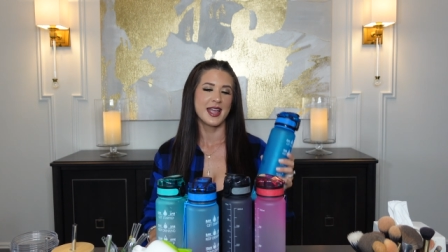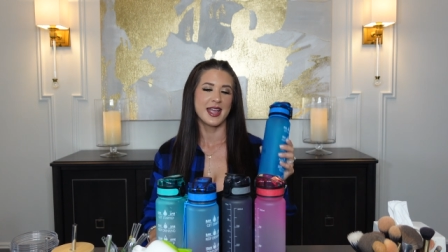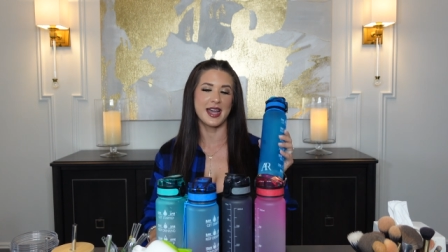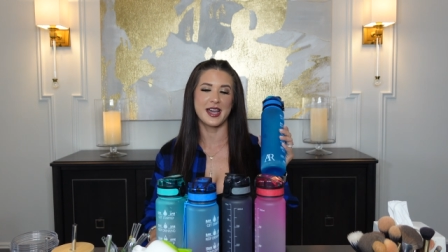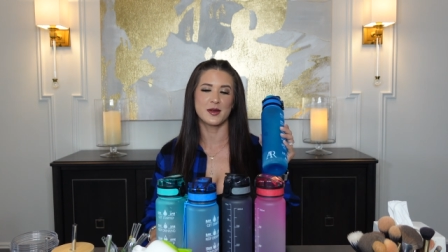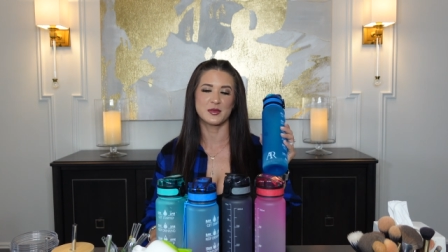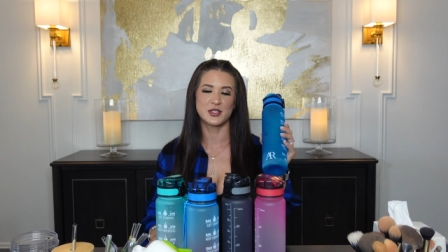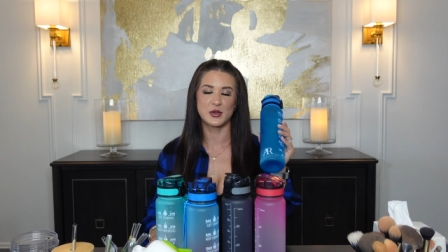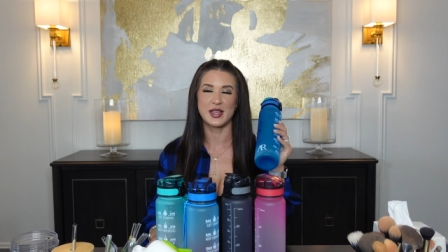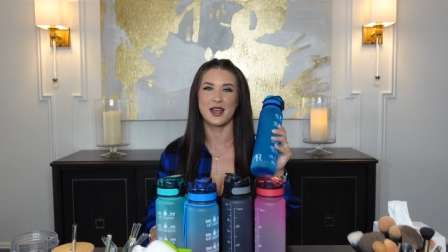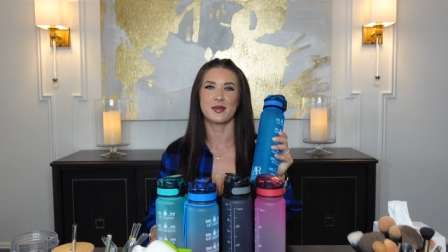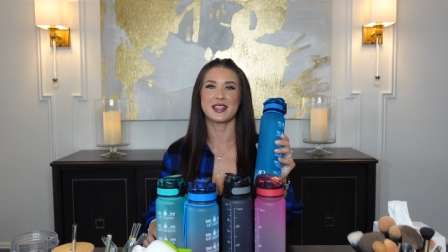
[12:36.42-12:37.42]
Um, so
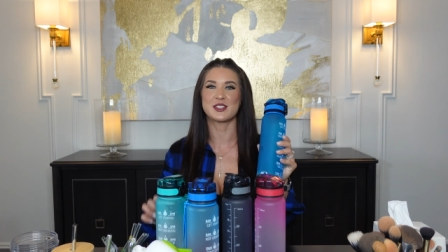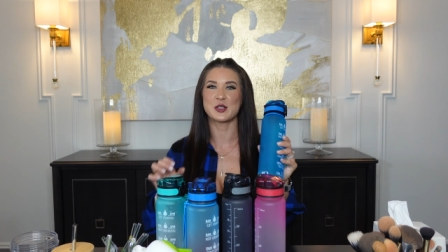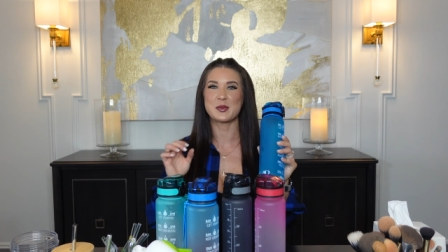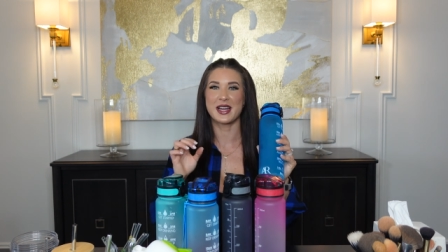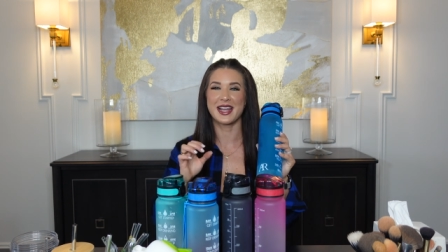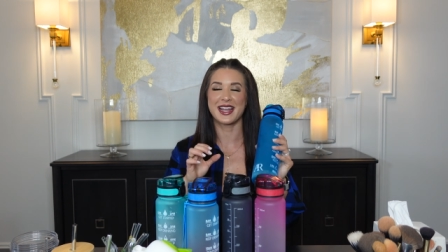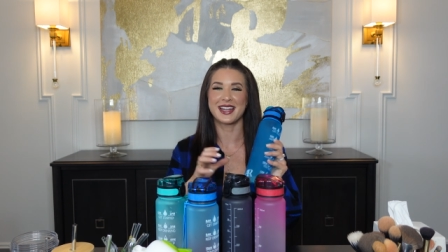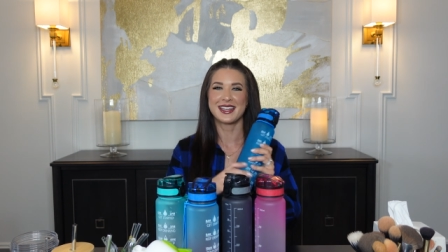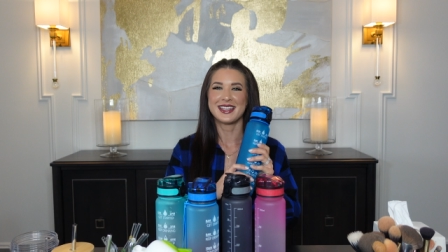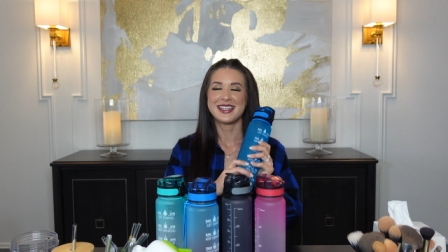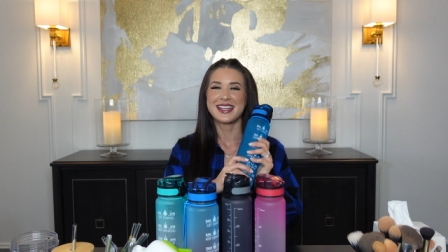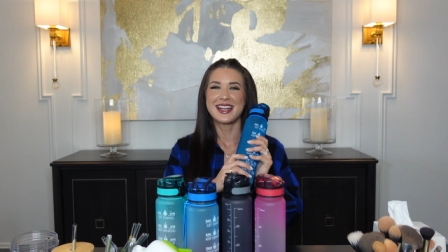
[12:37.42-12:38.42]
yeah, these are my
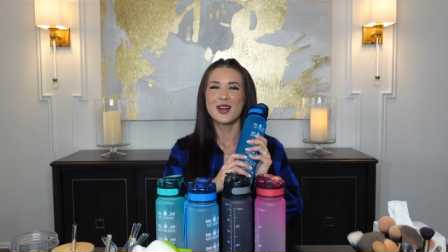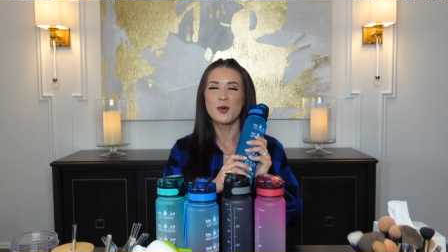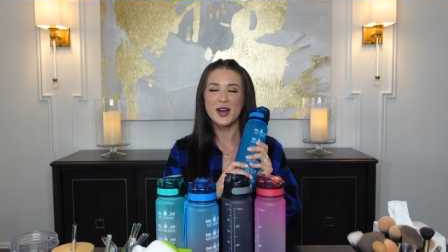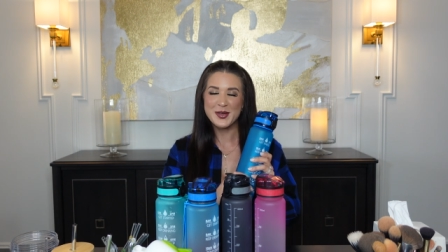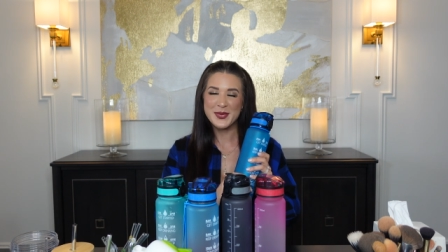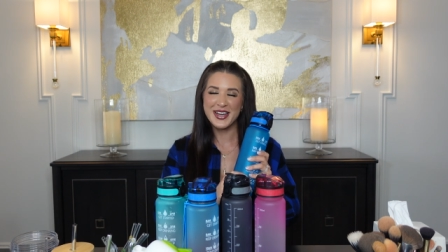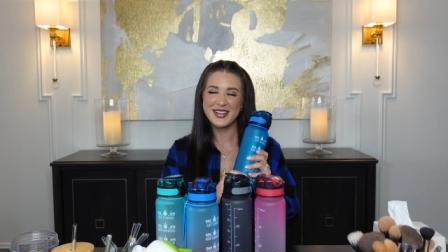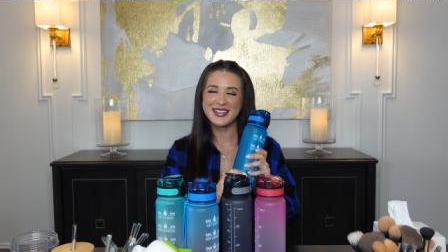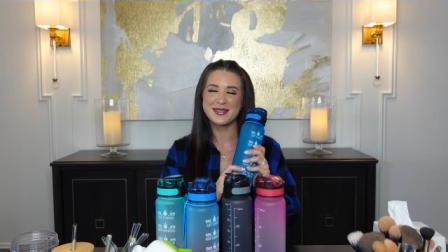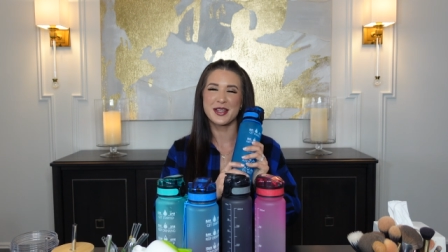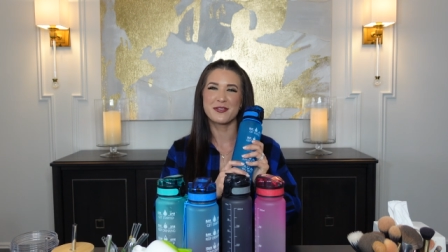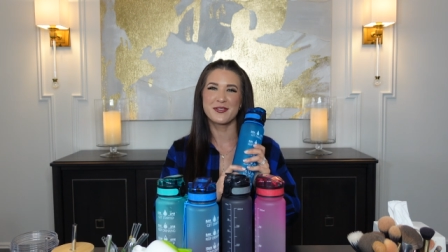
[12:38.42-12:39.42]
water
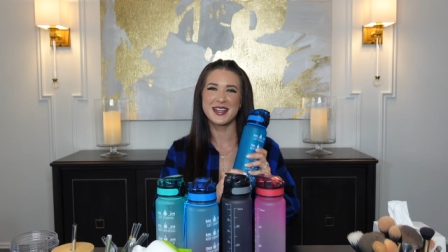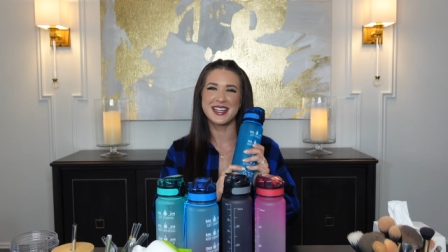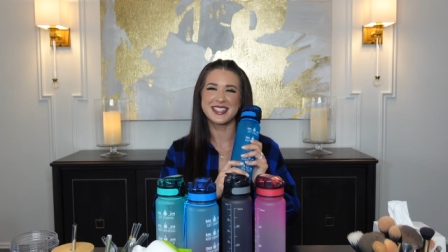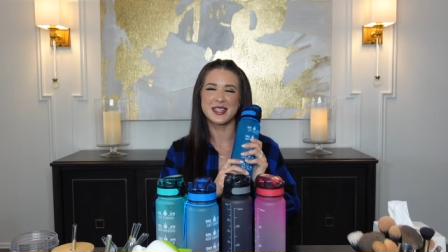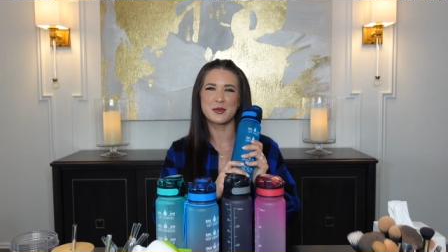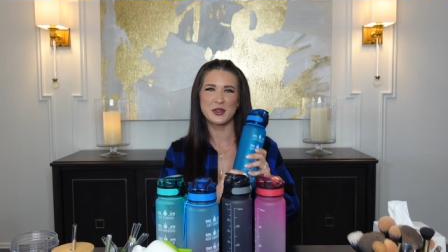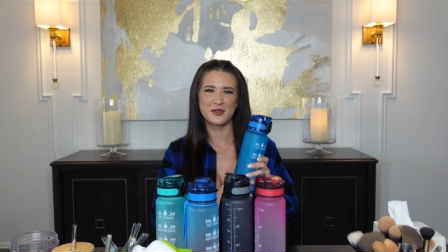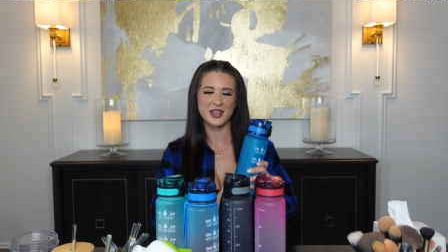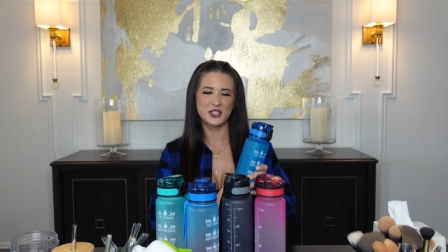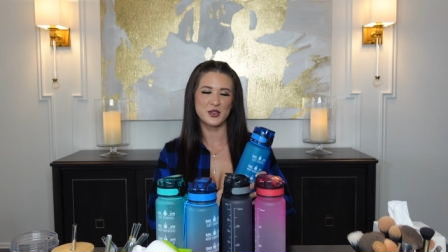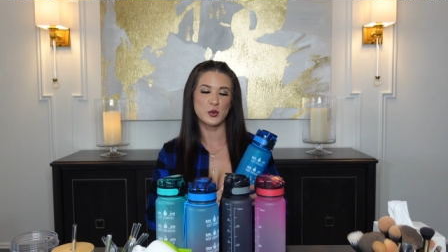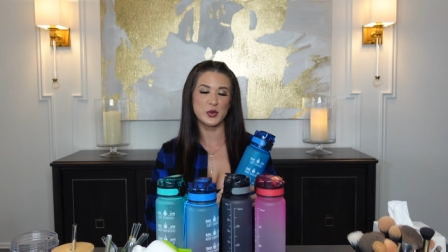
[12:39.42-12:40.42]
bottles, my fitness,
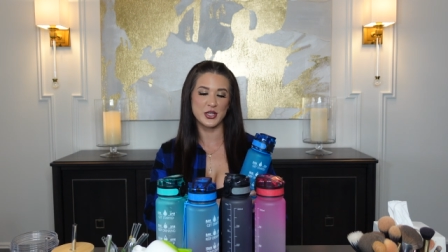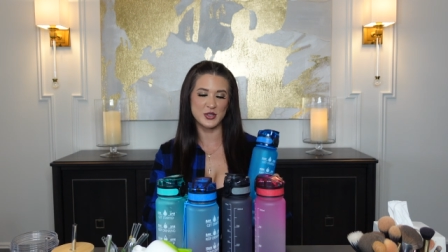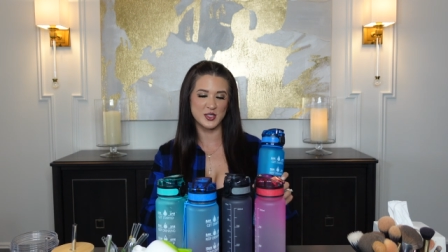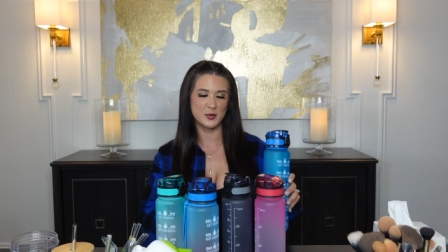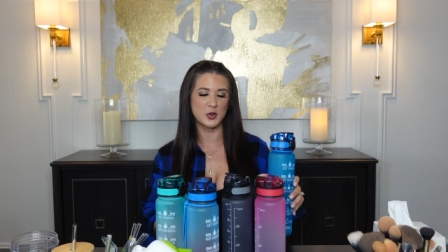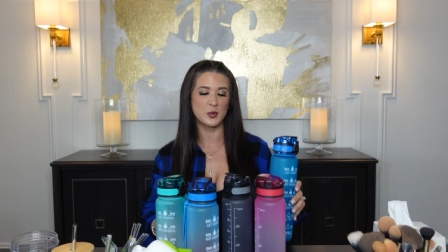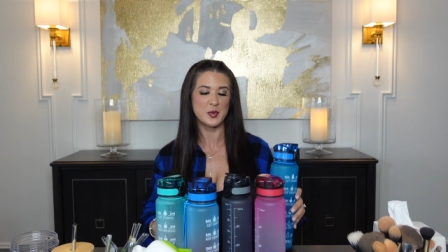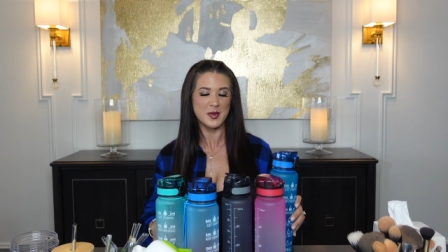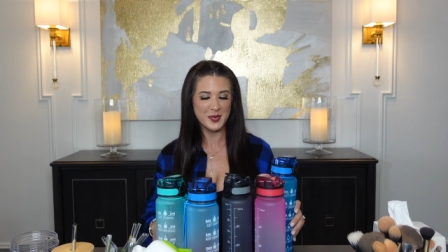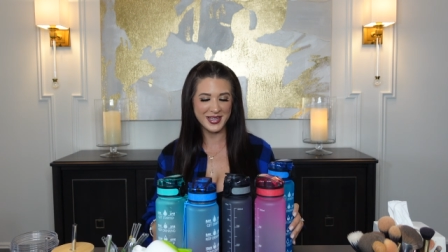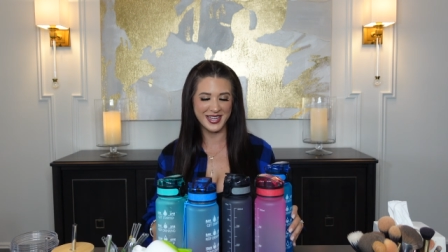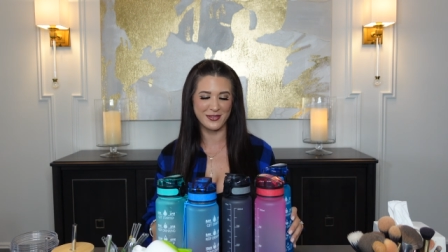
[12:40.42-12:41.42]
motivational, reusable,
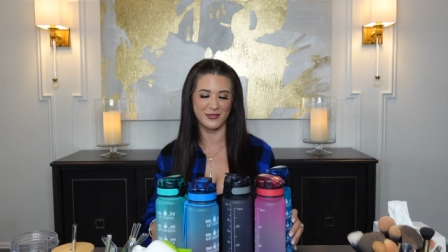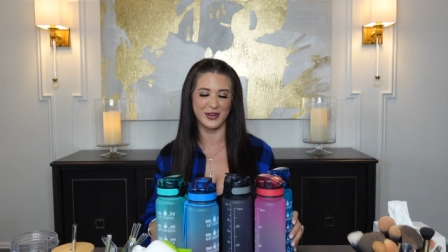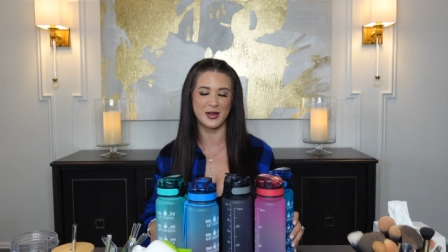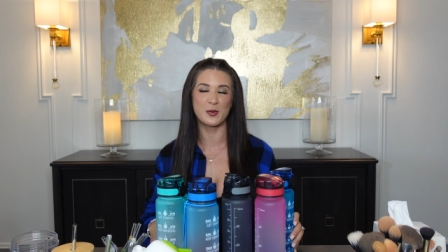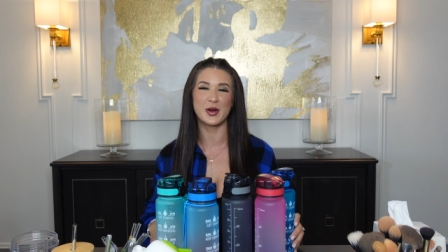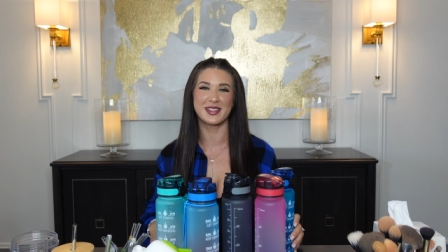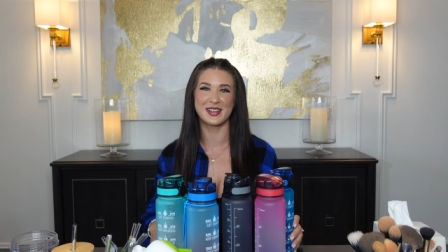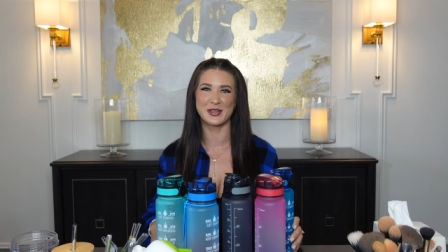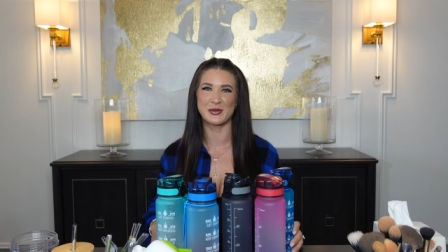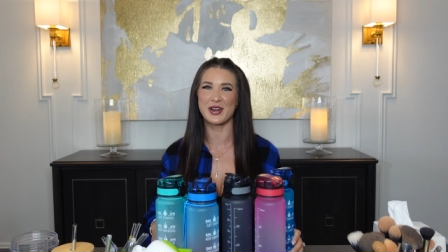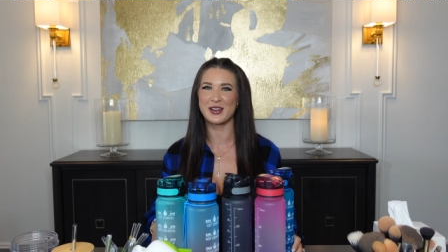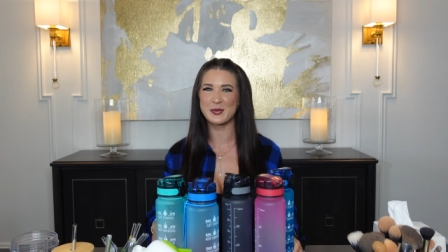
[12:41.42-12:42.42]
BPA-free one
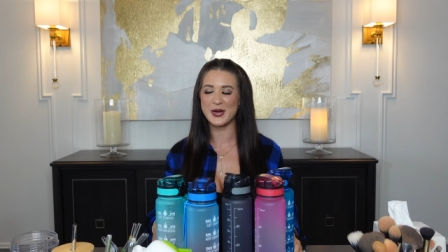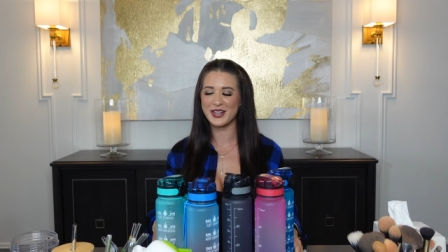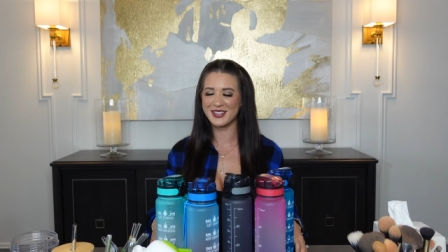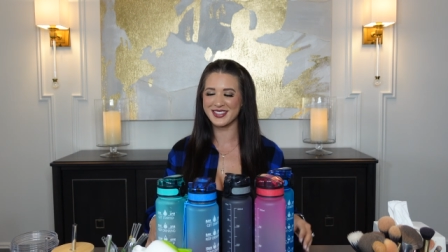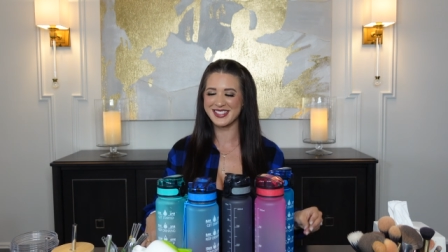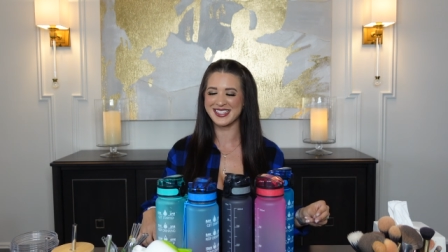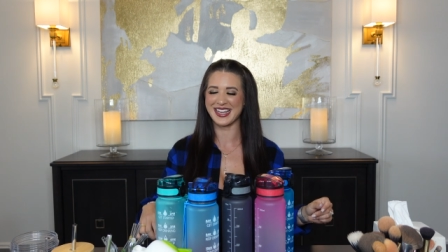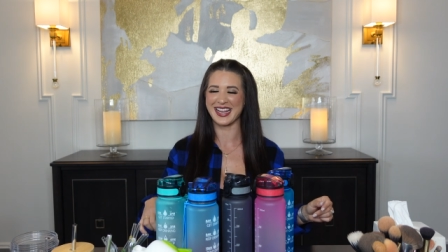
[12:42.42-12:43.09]
liter water bottles,